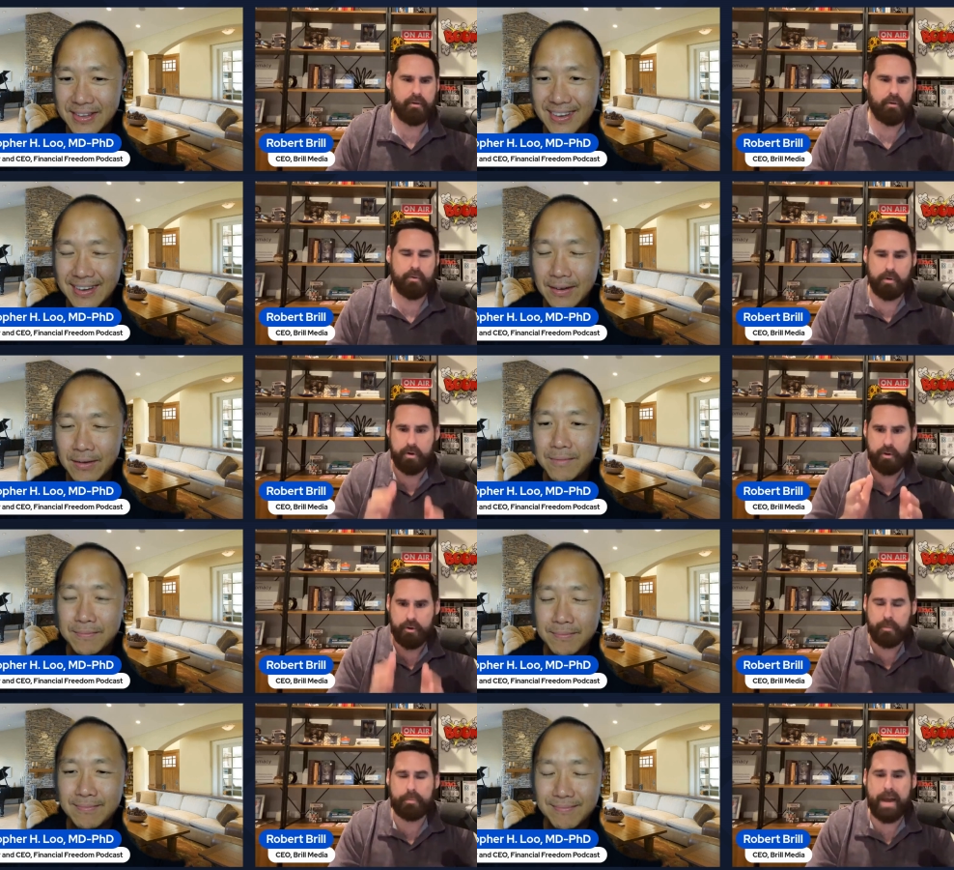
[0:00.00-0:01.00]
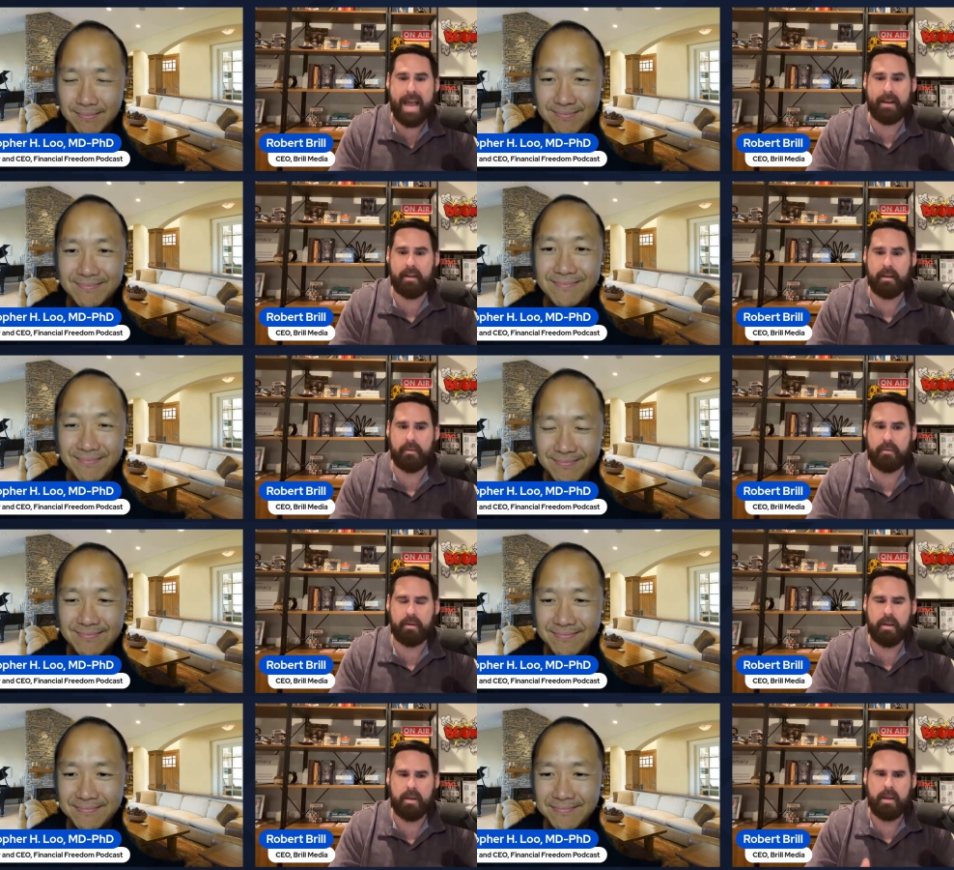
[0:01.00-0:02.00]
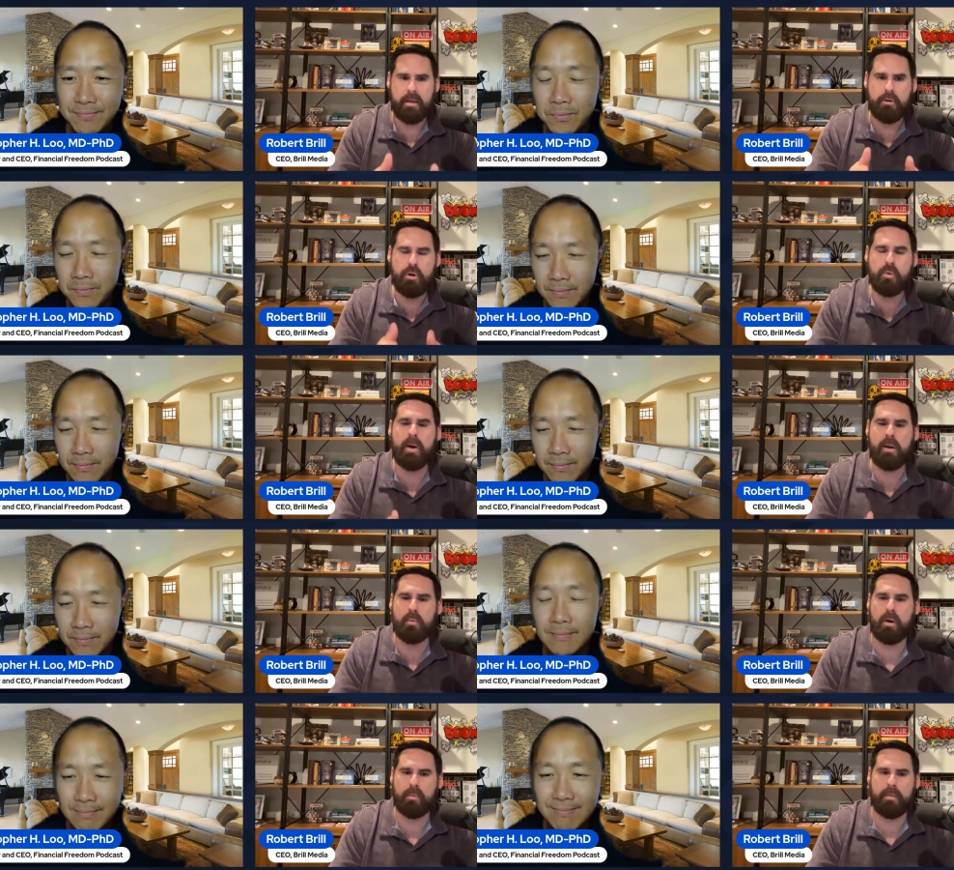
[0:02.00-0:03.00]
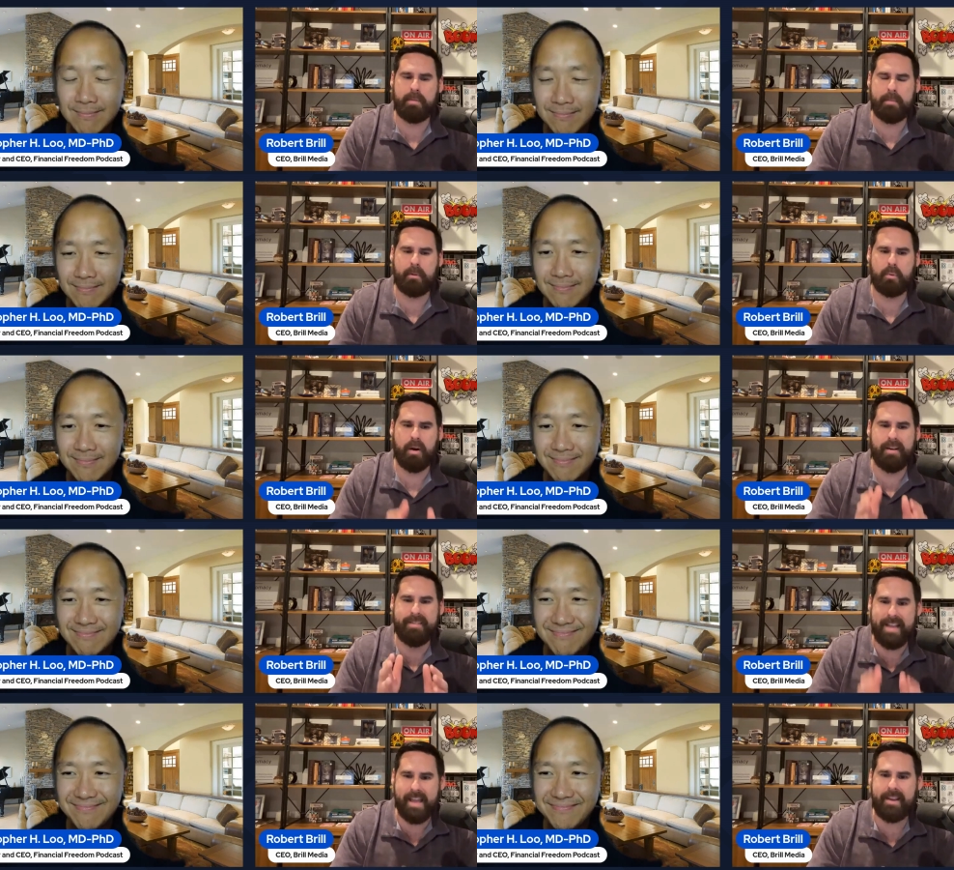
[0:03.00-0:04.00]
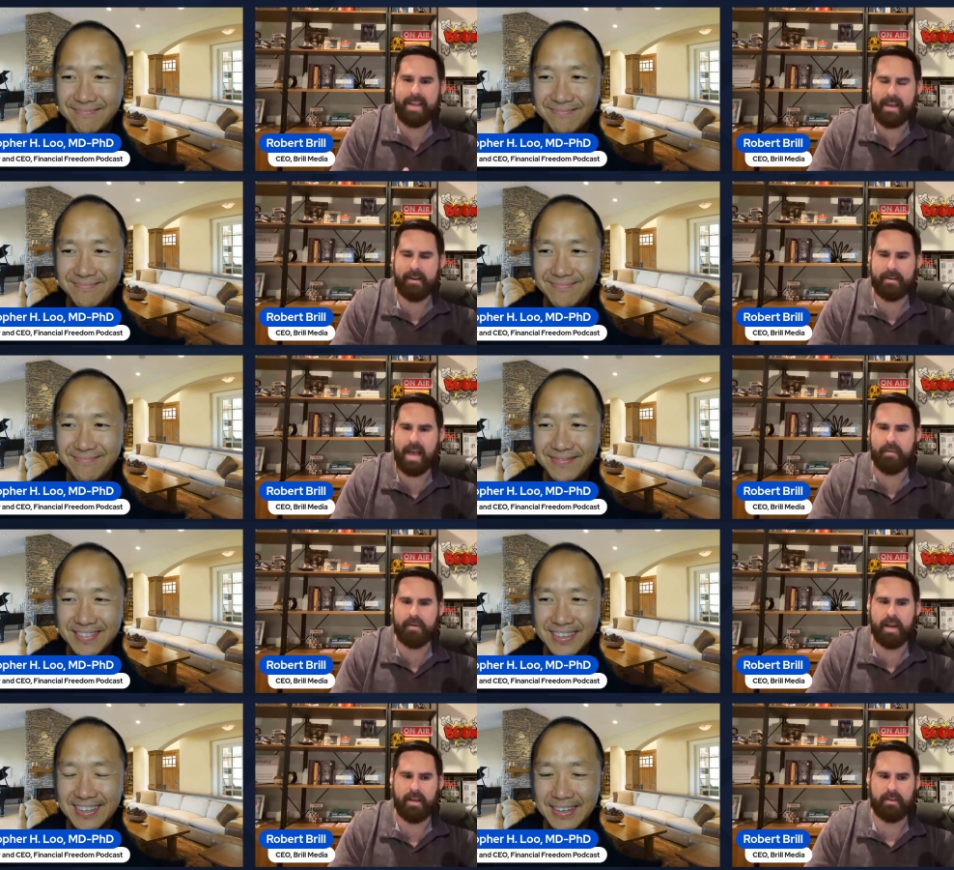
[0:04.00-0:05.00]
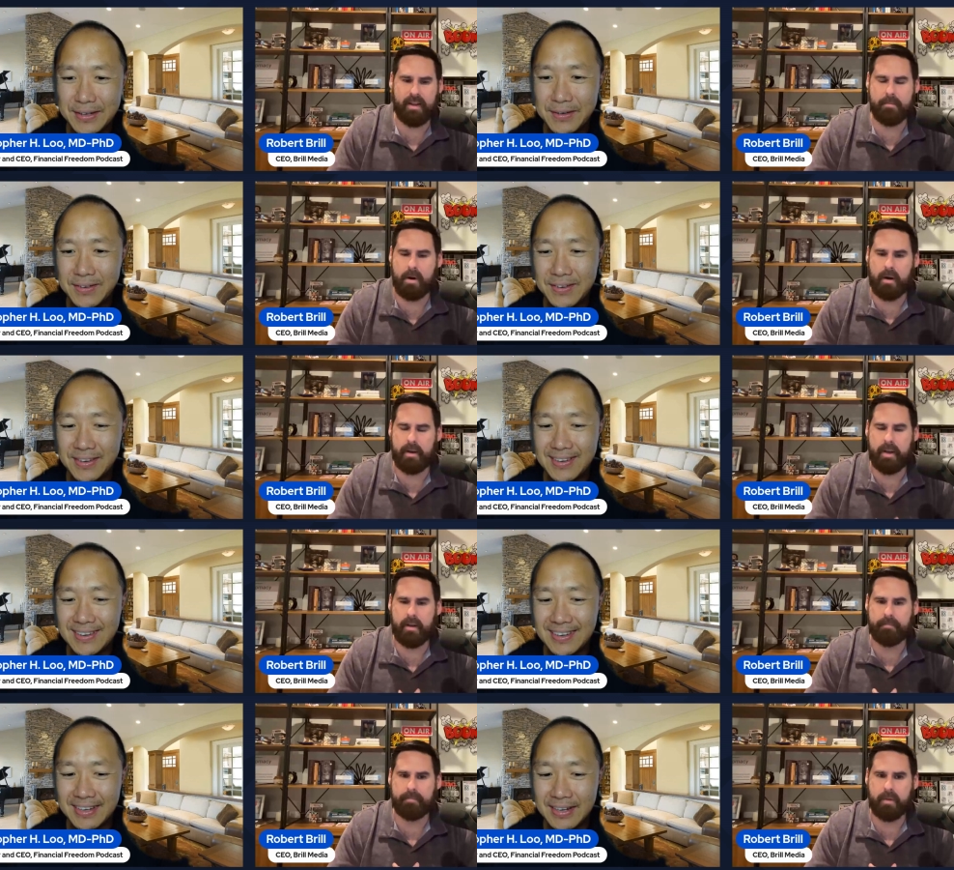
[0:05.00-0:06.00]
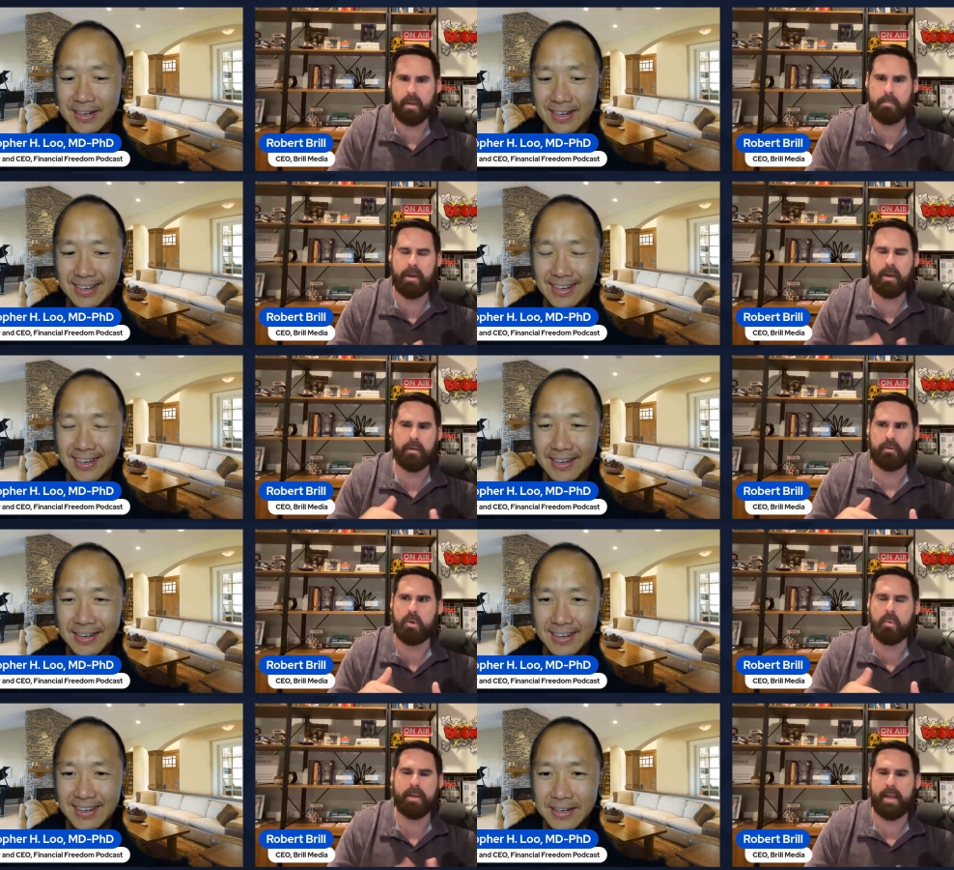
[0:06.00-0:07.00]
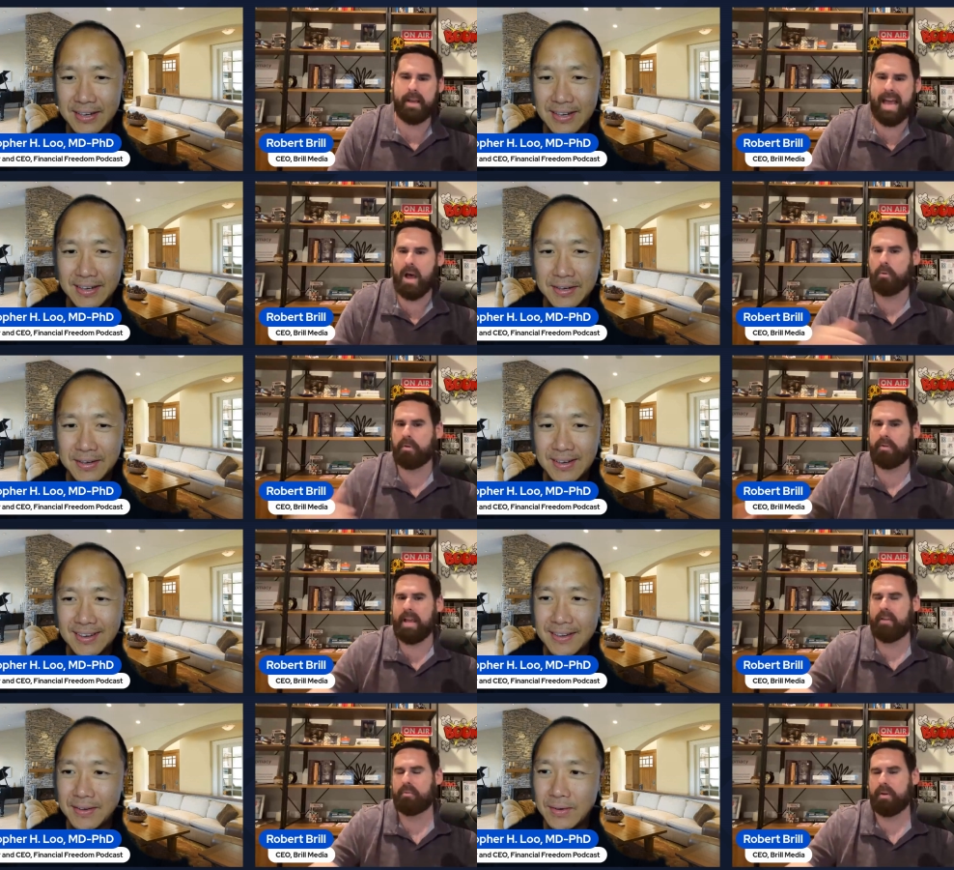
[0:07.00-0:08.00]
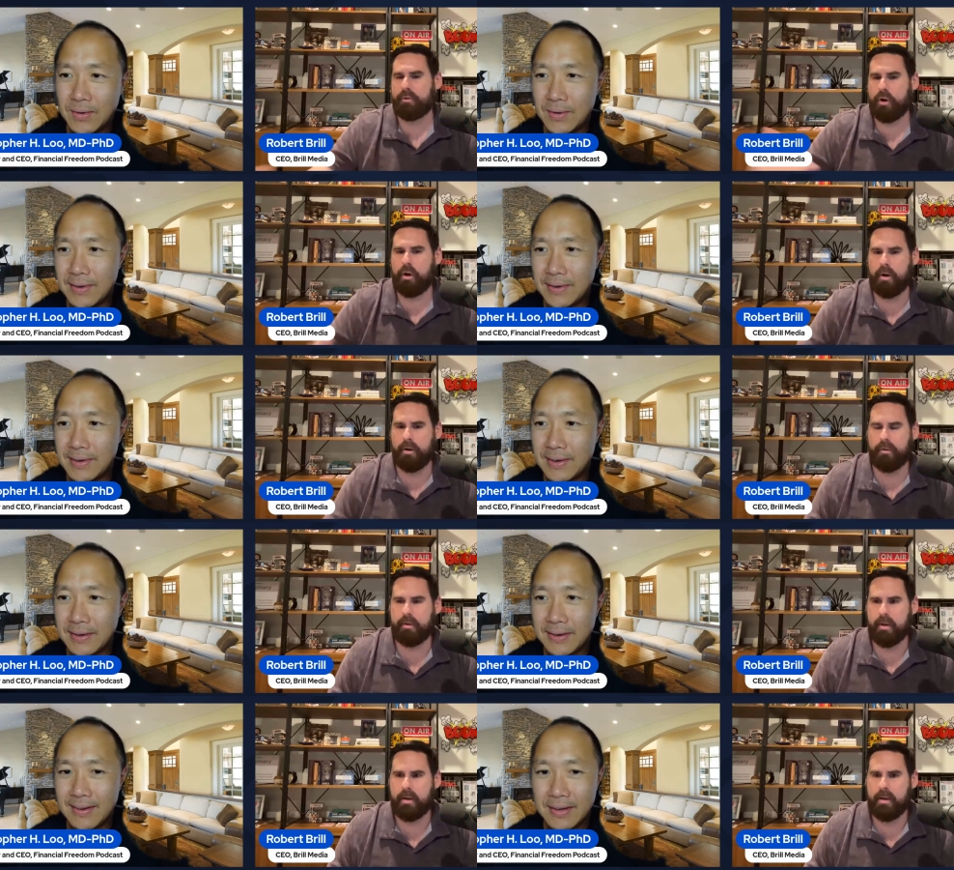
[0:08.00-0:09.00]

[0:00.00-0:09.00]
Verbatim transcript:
Speaker 1: to your practice. You want to work with people who are dedicated to advertising and marketing because you will get outsized returns